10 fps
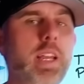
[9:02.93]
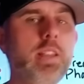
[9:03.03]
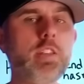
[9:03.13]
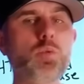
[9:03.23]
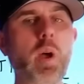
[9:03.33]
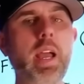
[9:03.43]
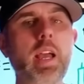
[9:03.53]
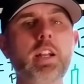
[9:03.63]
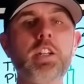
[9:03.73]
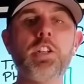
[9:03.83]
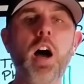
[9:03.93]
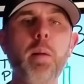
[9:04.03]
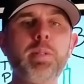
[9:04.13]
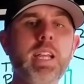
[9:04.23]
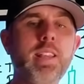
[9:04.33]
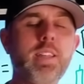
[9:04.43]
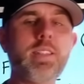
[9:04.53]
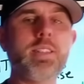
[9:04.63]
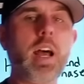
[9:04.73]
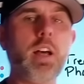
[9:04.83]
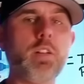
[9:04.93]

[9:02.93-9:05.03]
this way and adopting this style of